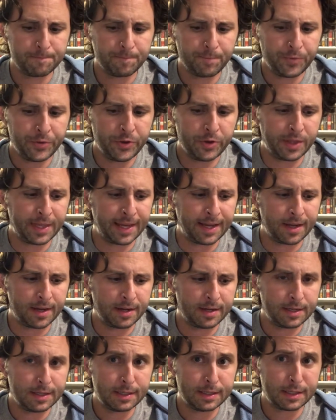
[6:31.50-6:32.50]
You think,
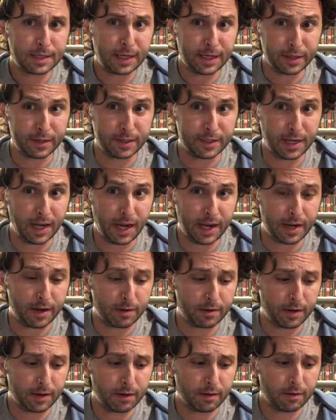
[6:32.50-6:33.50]
I could die out
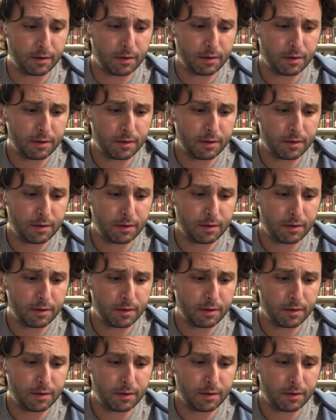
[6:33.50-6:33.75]
here.